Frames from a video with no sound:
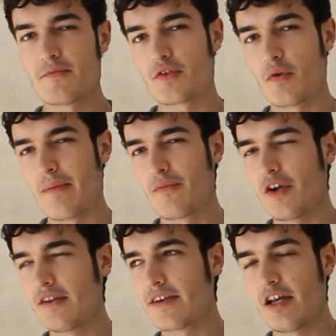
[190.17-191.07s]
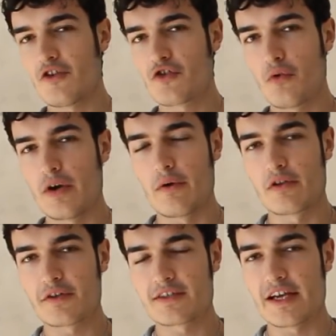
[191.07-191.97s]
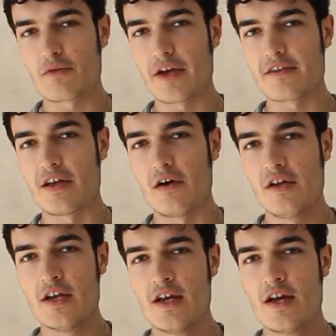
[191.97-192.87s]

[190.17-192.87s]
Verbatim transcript: So I'm not entirely sure how it looks like right now.